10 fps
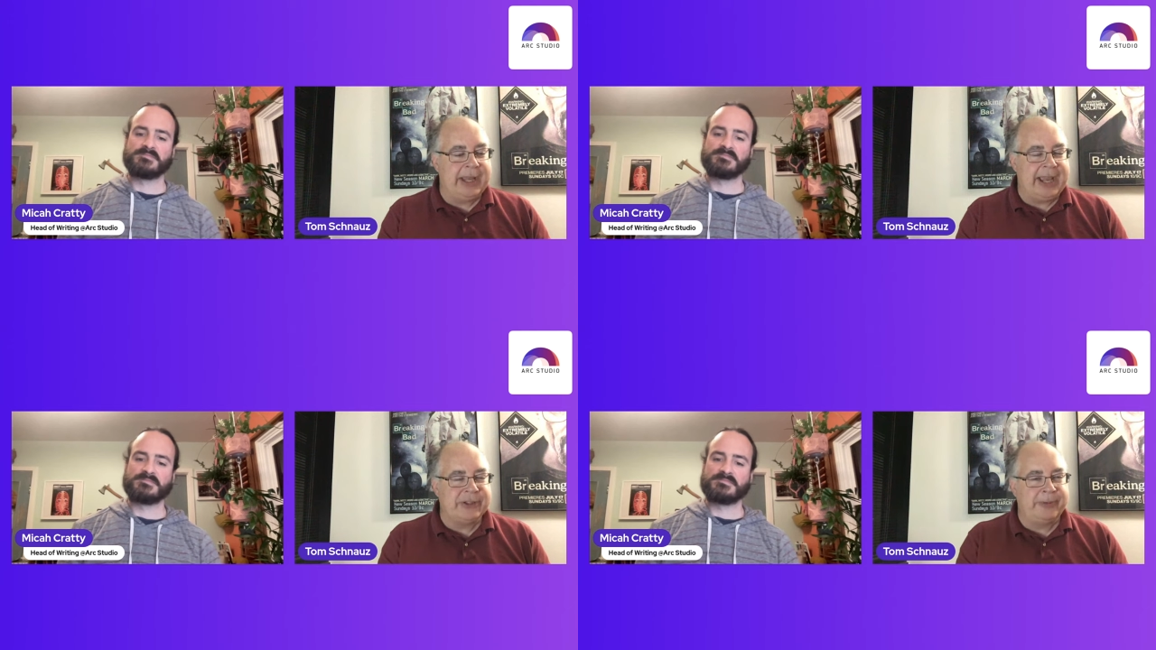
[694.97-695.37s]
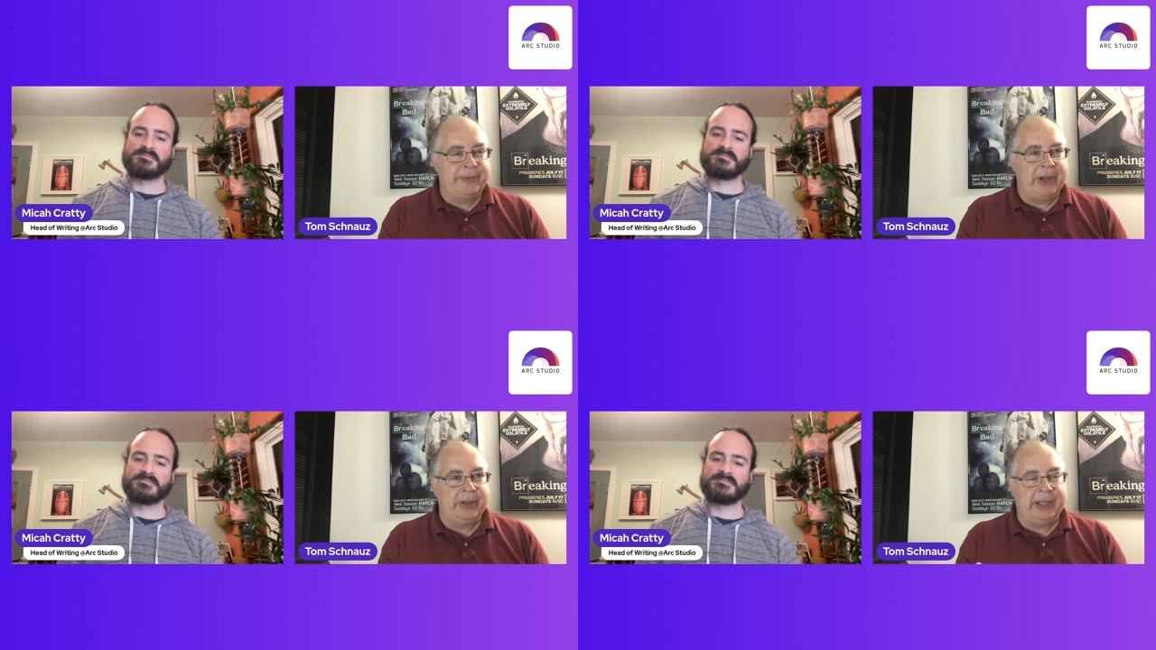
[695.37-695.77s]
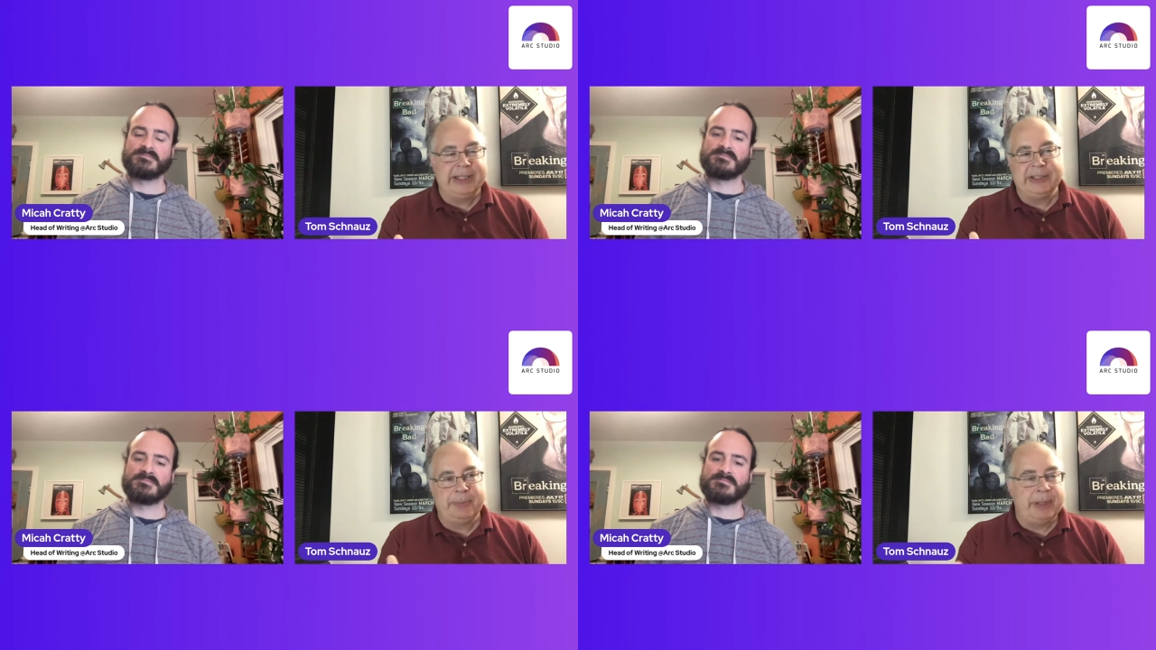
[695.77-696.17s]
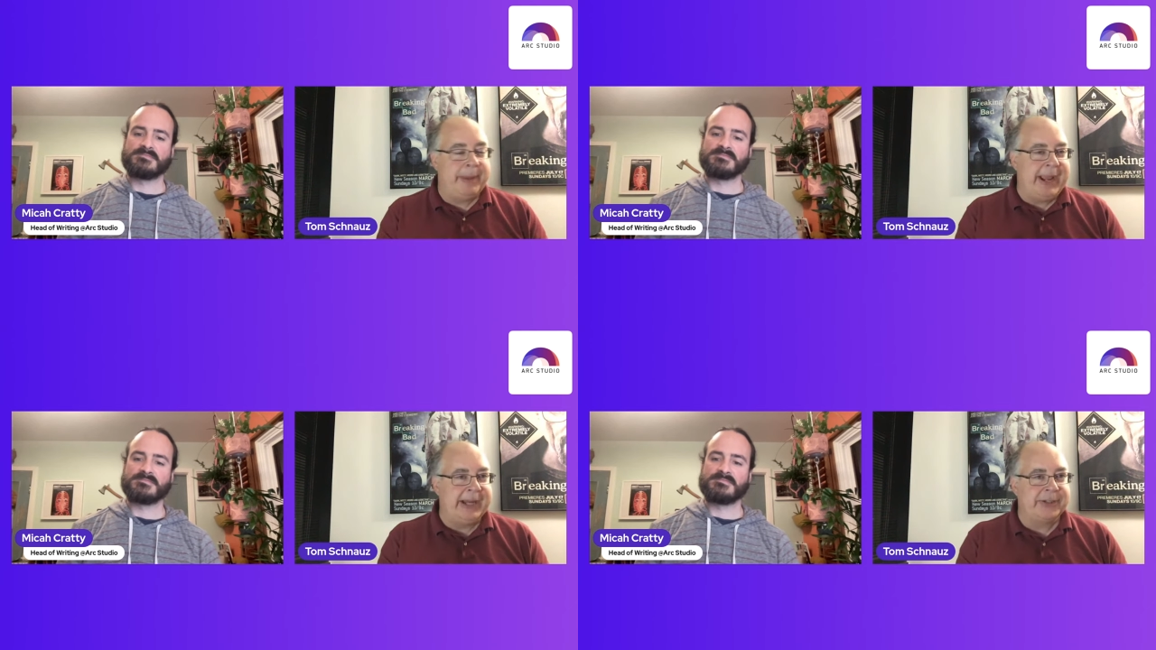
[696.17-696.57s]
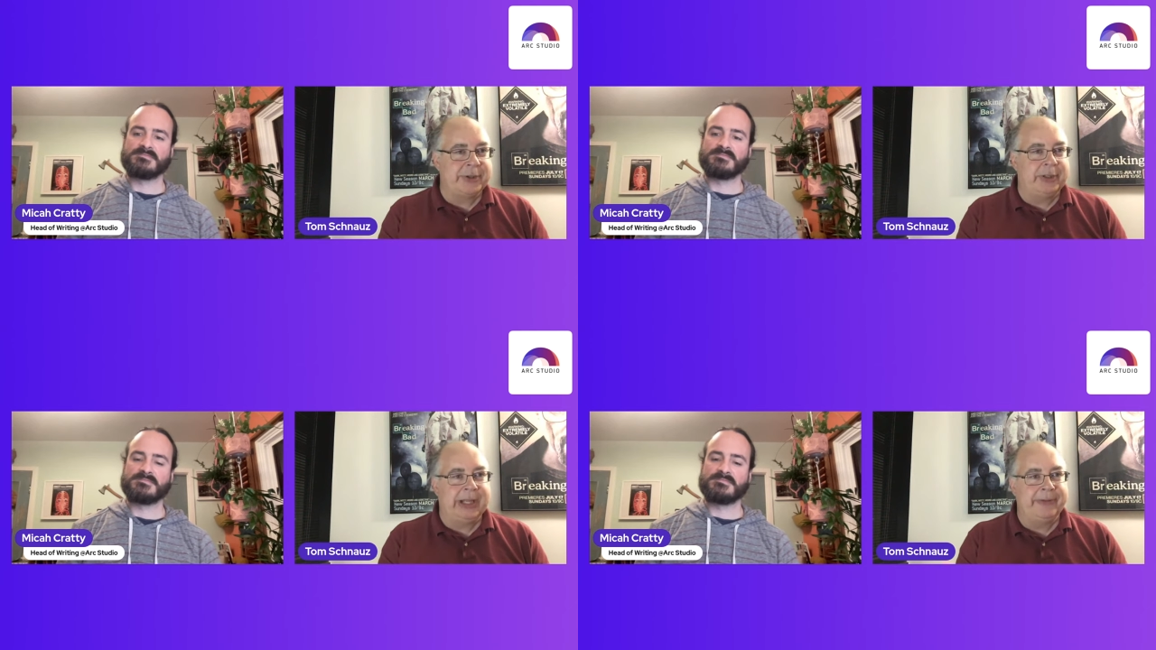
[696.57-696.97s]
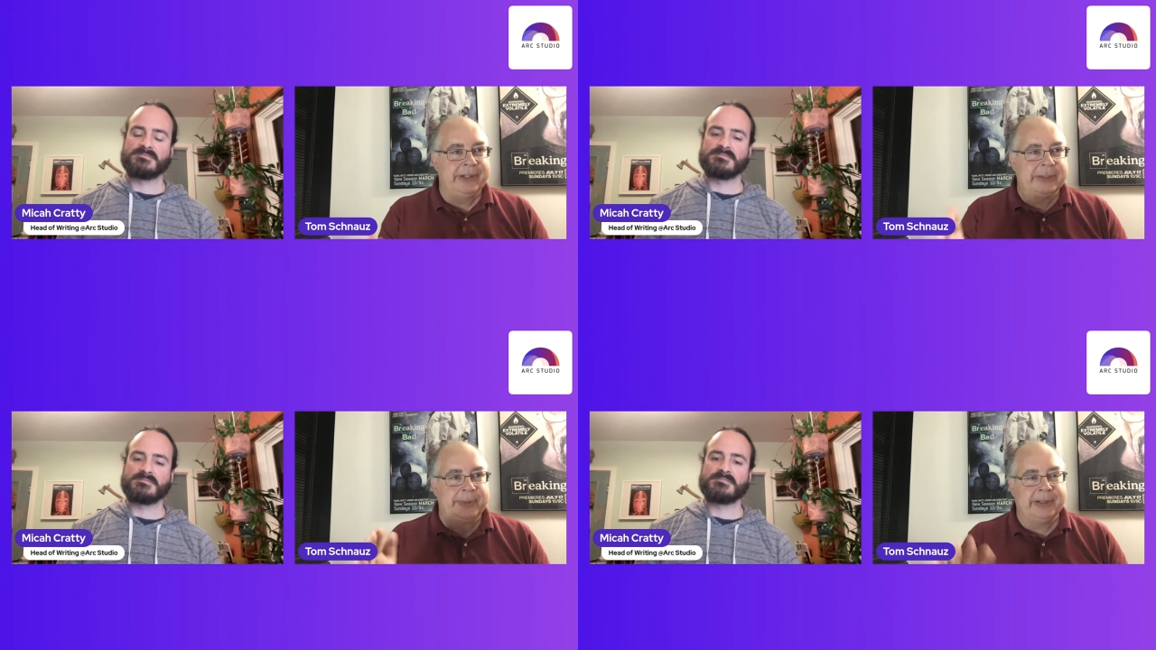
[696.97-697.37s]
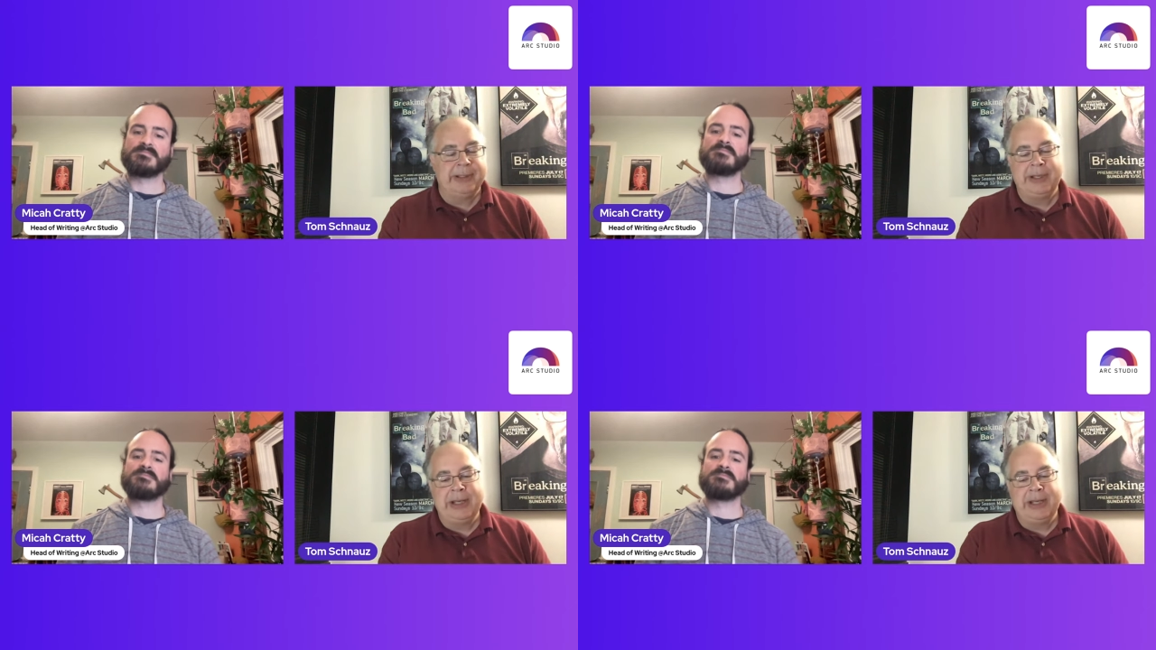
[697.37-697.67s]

Speaker 1: hasn't felt like he's been a man his whole life and he's been